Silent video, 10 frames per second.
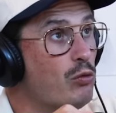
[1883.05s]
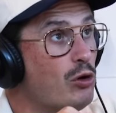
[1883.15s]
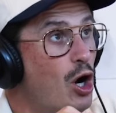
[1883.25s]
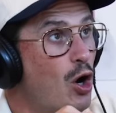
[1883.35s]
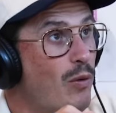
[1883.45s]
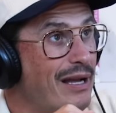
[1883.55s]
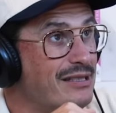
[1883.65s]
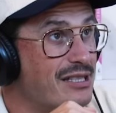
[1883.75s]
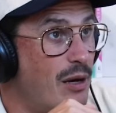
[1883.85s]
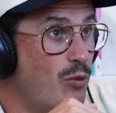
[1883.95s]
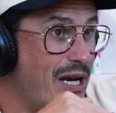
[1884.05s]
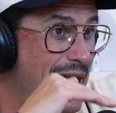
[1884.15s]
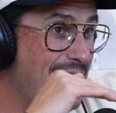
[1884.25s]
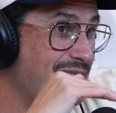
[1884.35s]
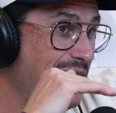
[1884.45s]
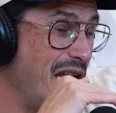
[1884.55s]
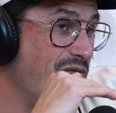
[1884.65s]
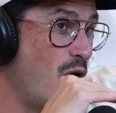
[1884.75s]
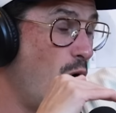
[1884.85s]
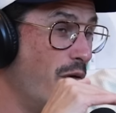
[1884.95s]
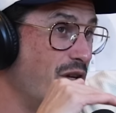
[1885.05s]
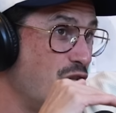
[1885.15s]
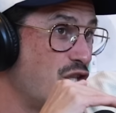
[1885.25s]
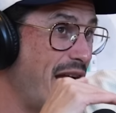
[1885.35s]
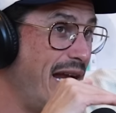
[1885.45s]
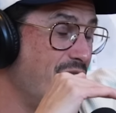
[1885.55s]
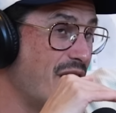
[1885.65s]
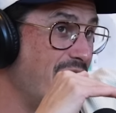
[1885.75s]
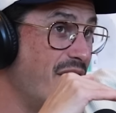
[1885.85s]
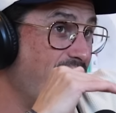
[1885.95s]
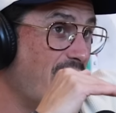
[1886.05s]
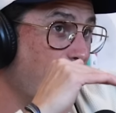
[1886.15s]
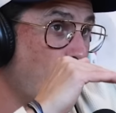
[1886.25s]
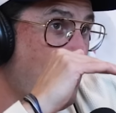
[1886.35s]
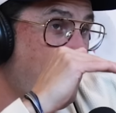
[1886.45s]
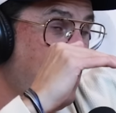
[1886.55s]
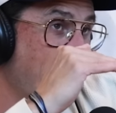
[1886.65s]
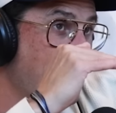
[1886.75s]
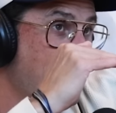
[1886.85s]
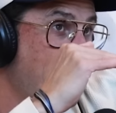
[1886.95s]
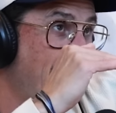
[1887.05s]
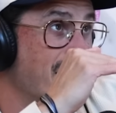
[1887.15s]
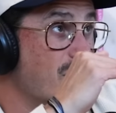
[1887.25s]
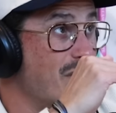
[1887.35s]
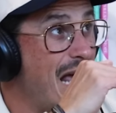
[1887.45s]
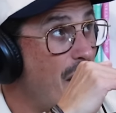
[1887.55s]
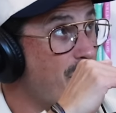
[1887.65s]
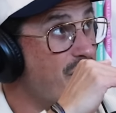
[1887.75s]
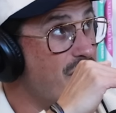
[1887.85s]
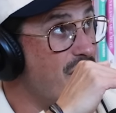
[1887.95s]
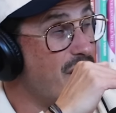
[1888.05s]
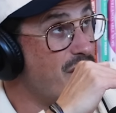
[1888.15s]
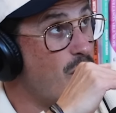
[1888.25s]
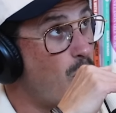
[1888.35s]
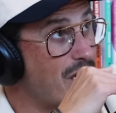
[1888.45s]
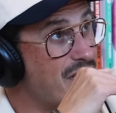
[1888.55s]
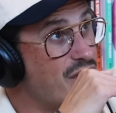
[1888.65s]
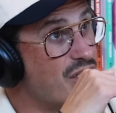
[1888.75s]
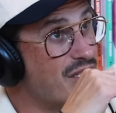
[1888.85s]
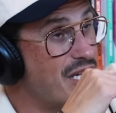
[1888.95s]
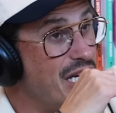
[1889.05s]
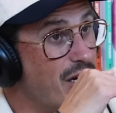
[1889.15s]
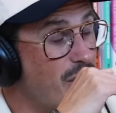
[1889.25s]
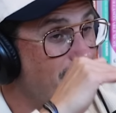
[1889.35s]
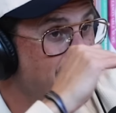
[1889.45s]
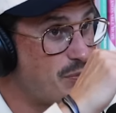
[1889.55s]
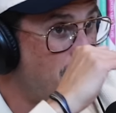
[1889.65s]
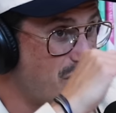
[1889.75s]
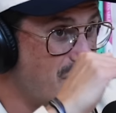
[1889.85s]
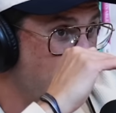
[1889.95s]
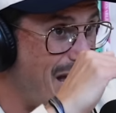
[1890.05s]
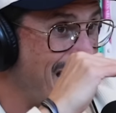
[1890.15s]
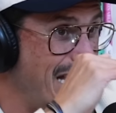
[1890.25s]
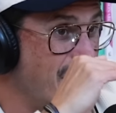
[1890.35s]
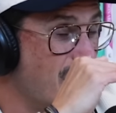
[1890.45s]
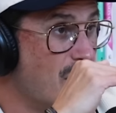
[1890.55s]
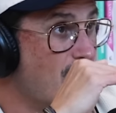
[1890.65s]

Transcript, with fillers: grow and someone hasn't evolved and changed and developed with it. And so now the, the organization's here, but this person's back in.